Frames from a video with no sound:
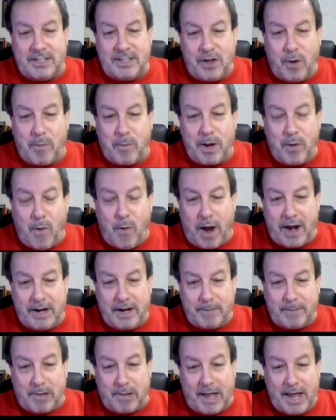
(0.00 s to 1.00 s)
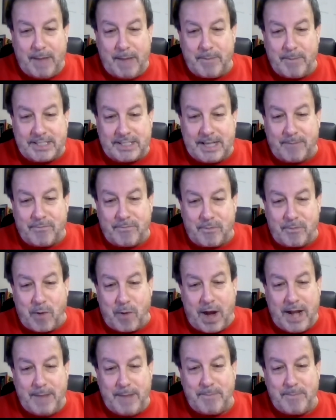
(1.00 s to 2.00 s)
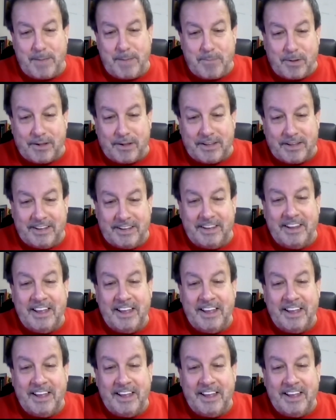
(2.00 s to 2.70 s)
and nobody wanted to play them except for brainy people, and